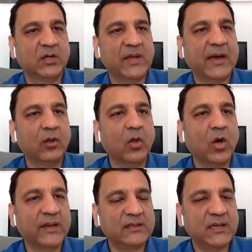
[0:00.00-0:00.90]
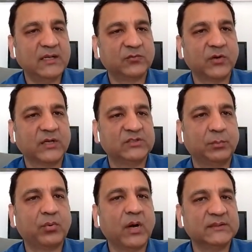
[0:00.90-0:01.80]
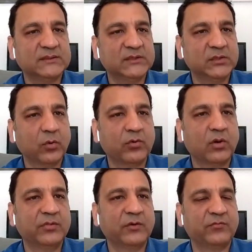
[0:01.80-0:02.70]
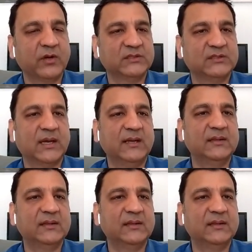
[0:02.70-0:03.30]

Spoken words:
on how long it takes for us to process an order on the front side,